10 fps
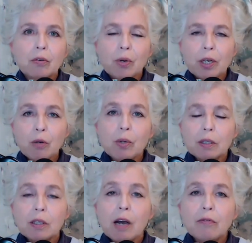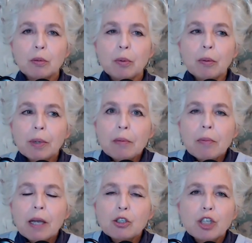when he wasn't comfortable, but he
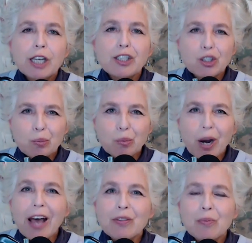might change his breath.